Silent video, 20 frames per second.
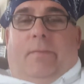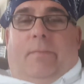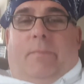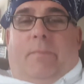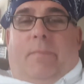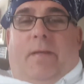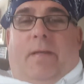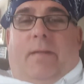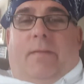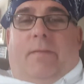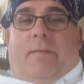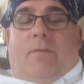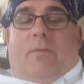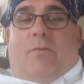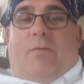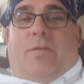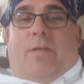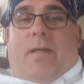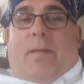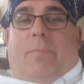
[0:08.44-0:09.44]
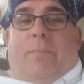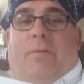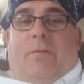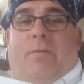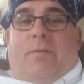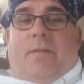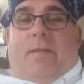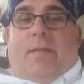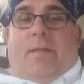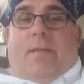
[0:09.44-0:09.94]
Matthew
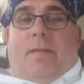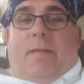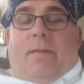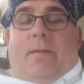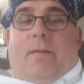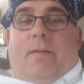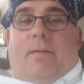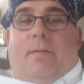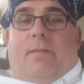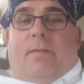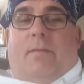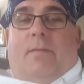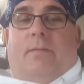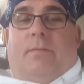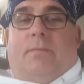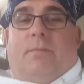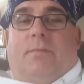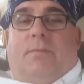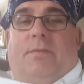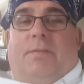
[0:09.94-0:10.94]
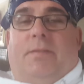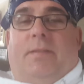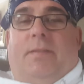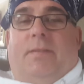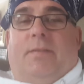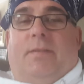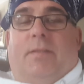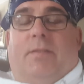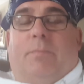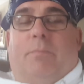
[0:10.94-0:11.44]
chapter 10
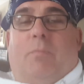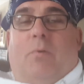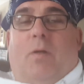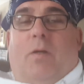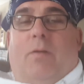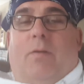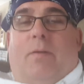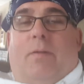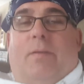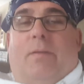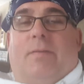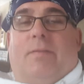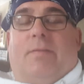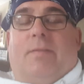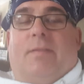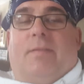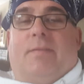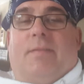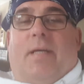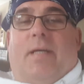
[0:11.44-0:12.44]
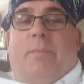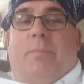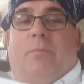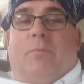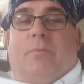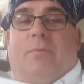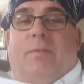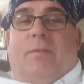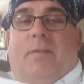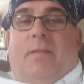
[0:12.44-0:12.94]
Jesus brought all his
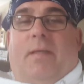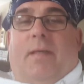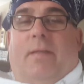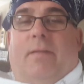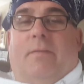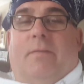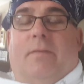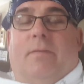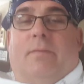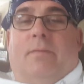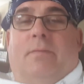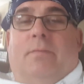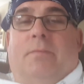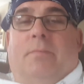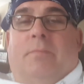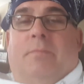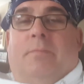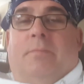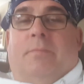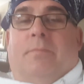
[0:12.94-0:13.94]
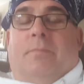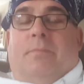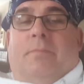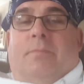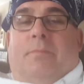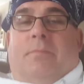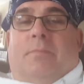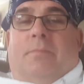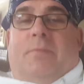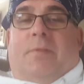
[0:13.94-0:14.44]
disciples together
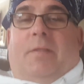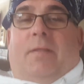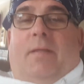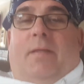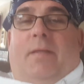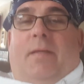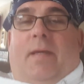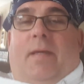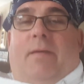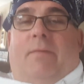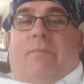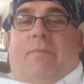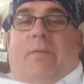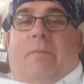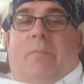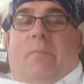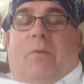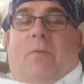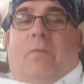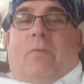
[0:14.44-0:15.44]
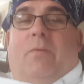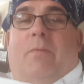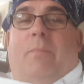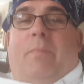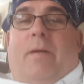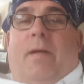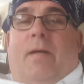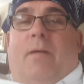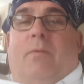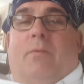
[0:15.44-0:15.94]
and he gave them all the
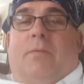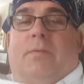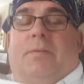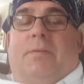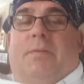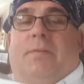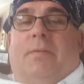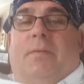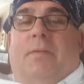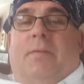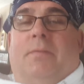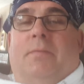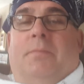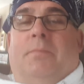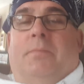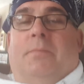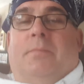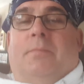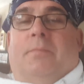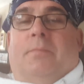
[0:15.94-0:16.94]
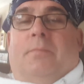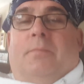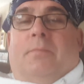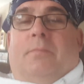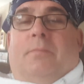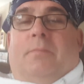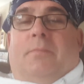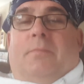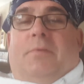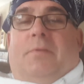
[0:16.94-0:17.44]
powers
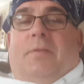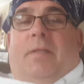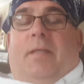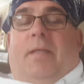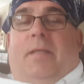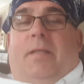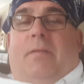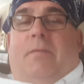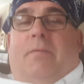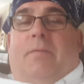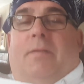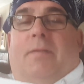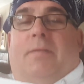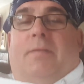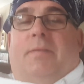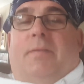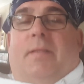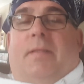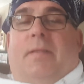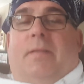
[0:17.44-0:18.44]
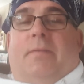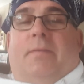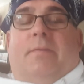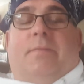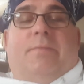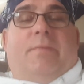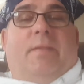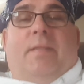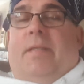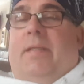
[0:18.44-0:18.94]
to heal the sick
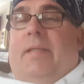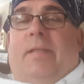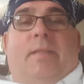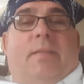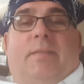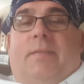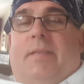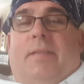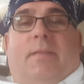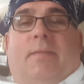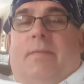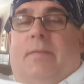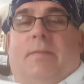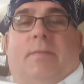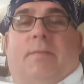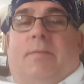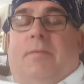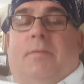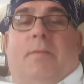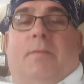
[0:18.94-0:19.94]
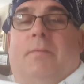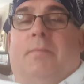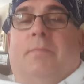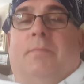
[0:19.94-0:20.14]
of any sickness,